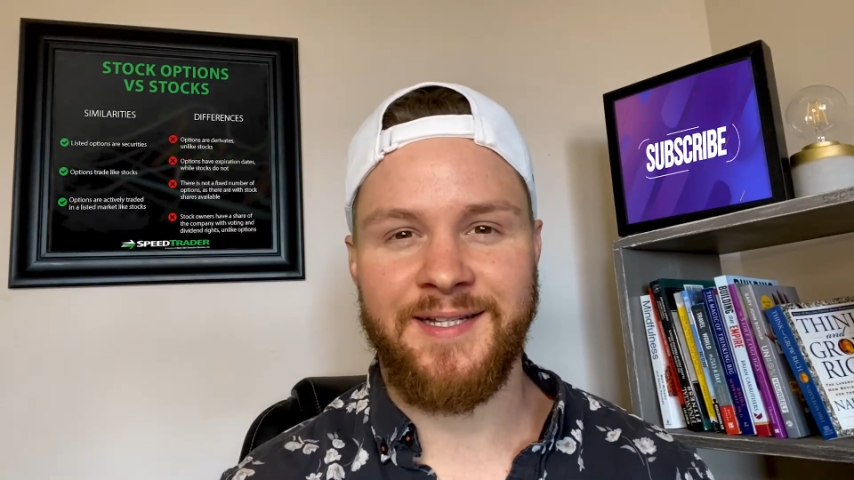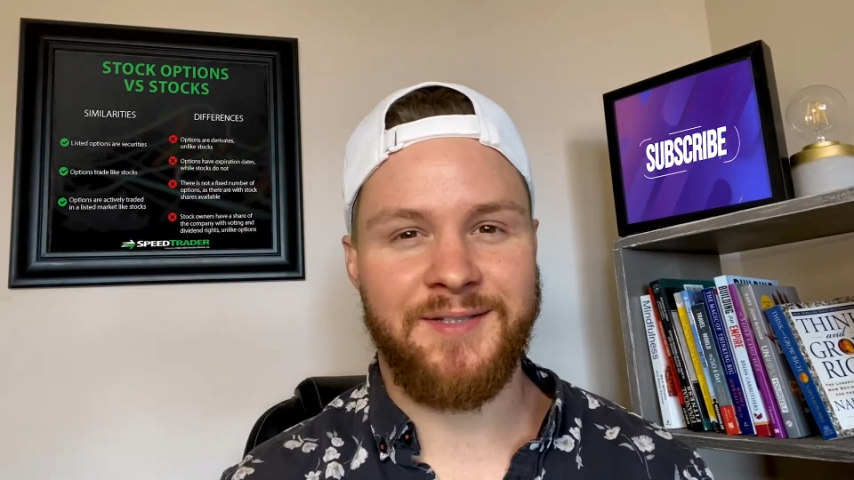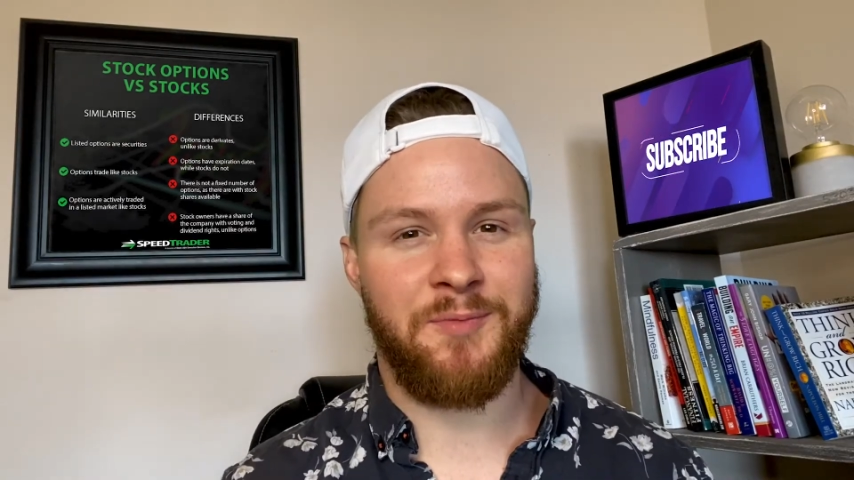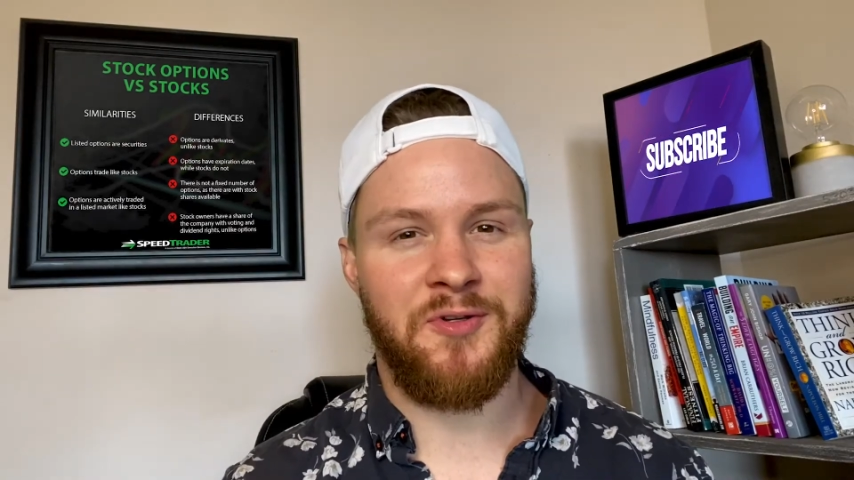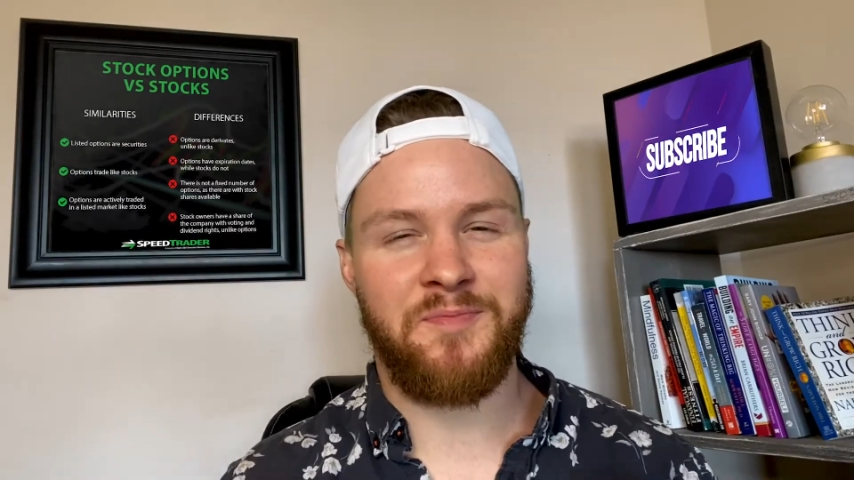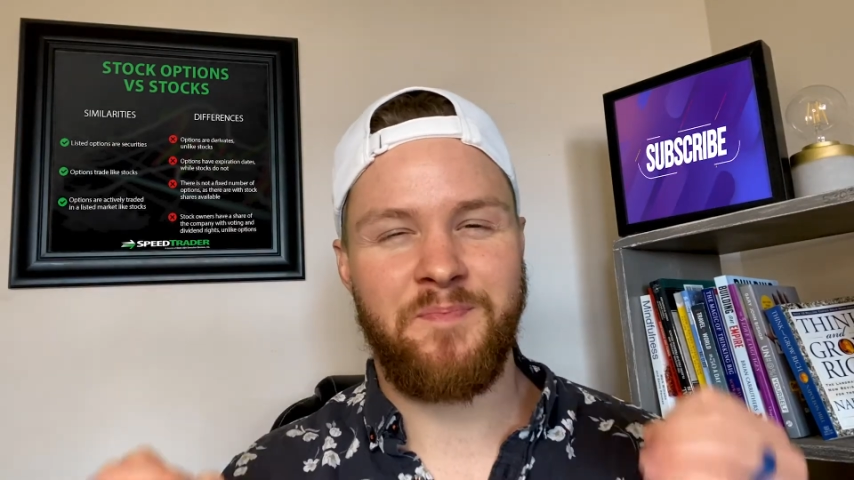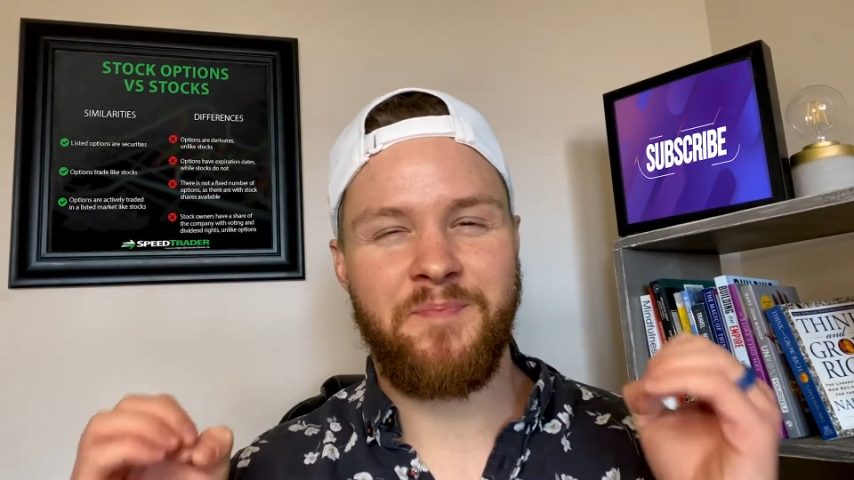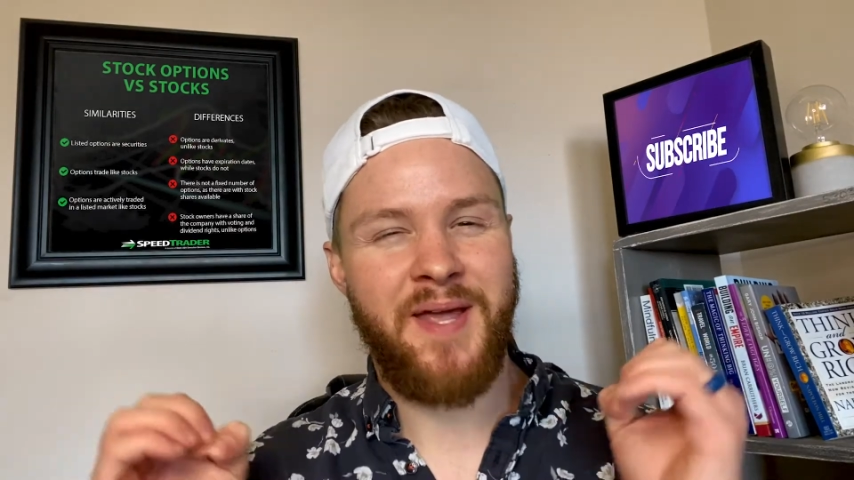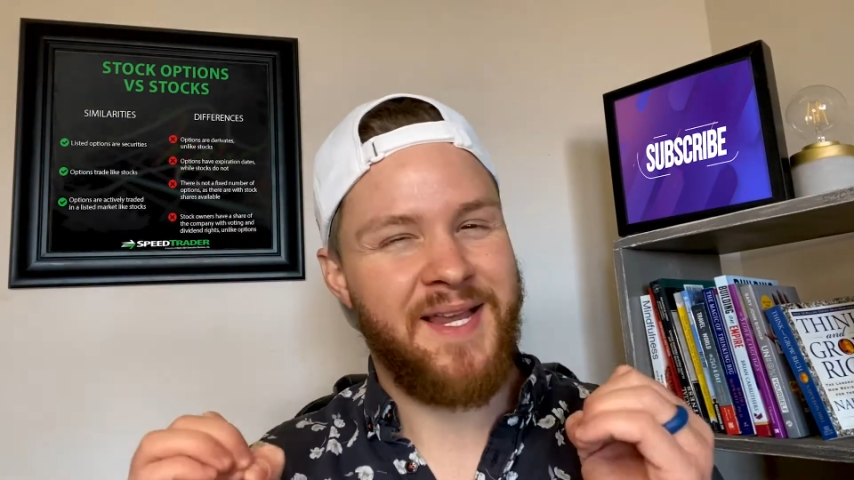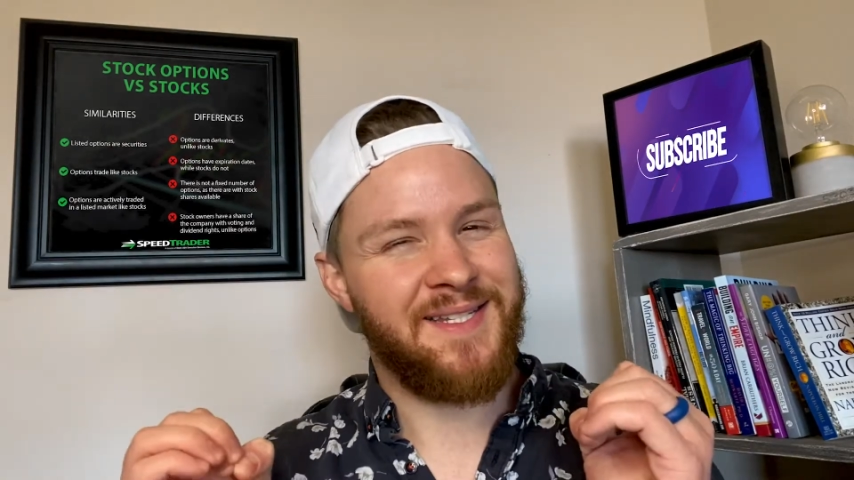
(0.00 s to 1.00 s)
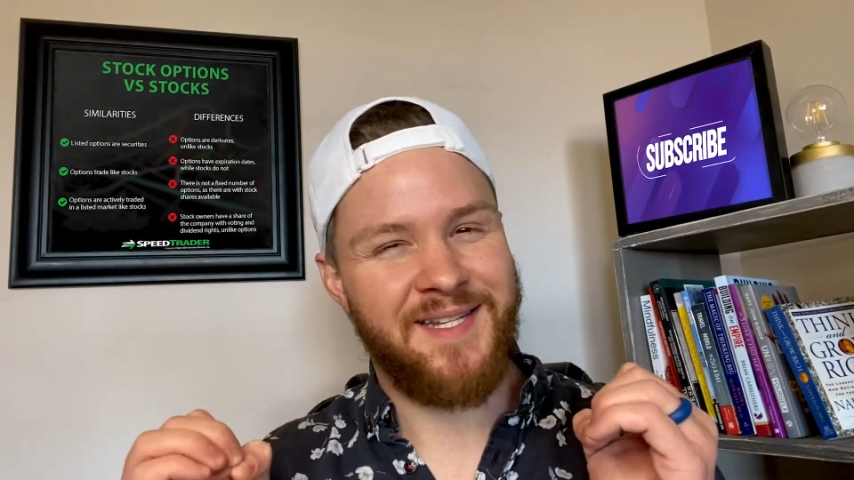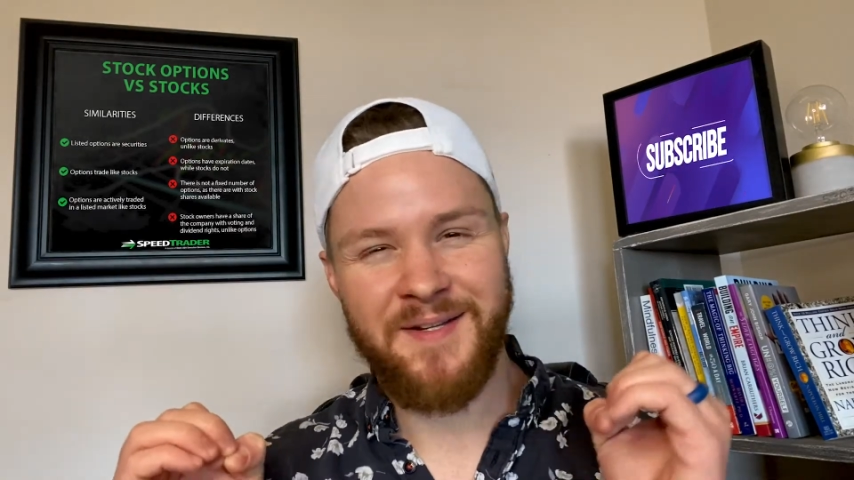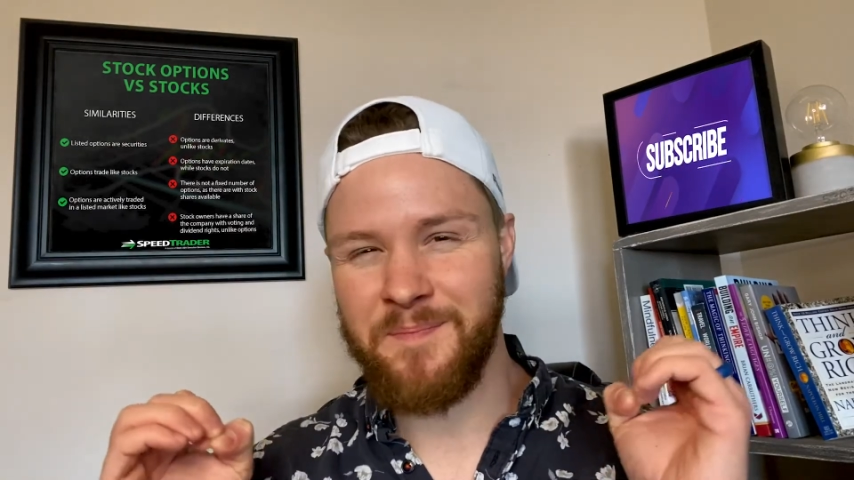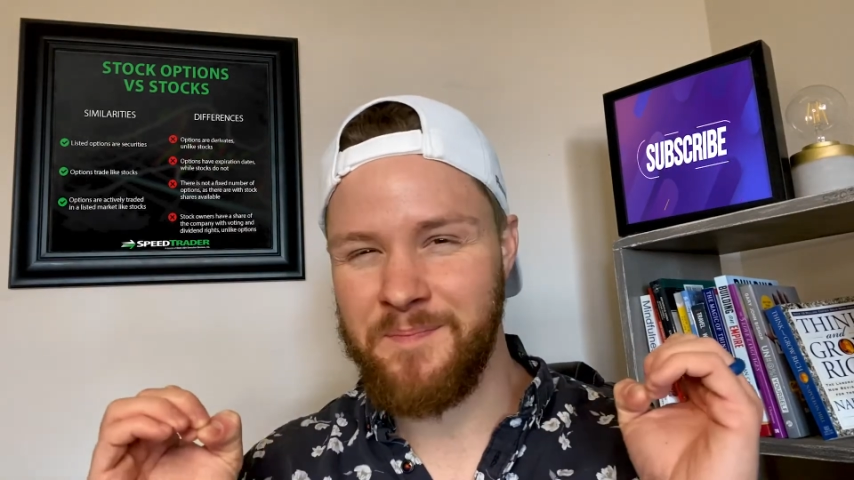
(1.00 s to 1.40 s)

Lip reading: its most basic